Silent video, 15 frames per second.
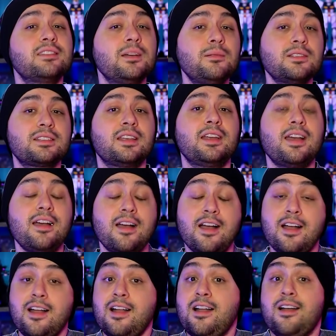Double Zeta,
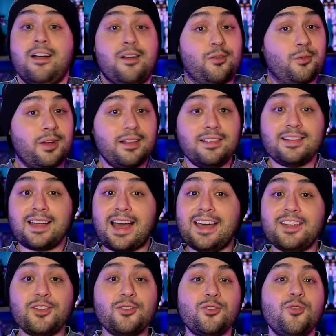well,
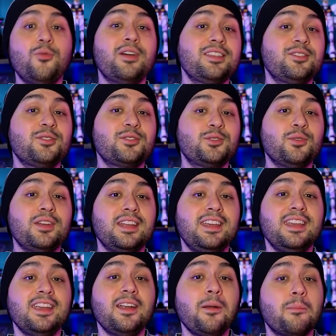I don't know what you're doing
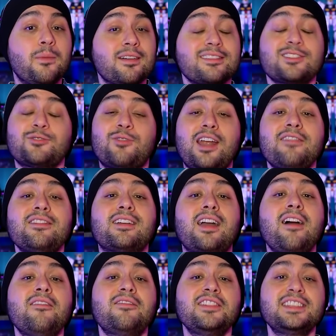here, but grab a
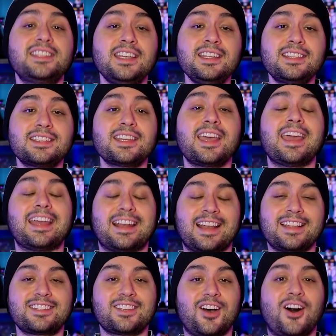comfy seat and
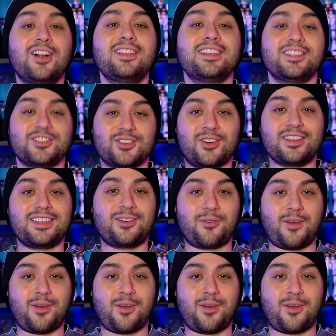let's all enjoy the